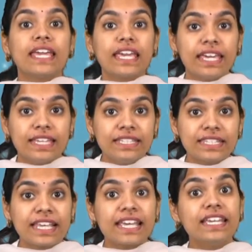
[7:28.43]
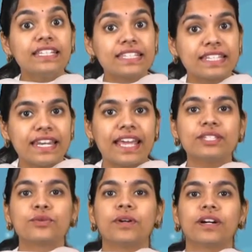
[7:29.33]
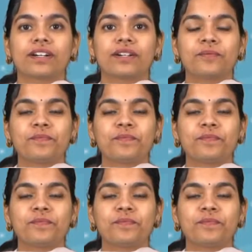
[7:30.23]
is its network.